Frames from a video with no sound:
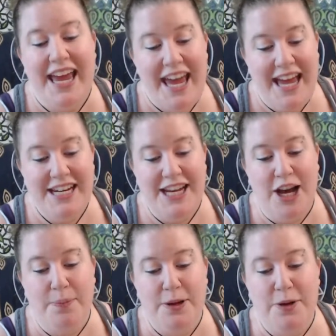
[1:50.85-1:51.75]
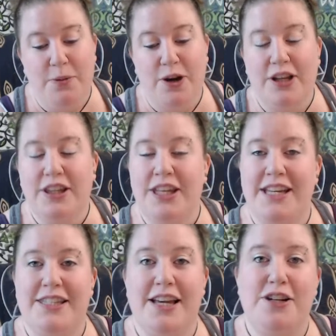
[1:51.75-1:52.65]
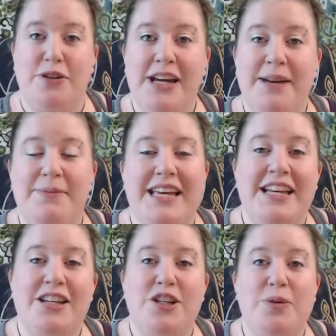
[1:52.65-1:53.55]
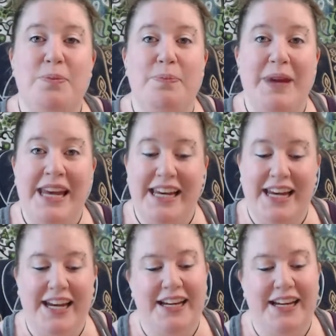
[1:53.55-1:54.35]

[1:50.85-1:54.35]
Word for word: and to help you work these dreams into being.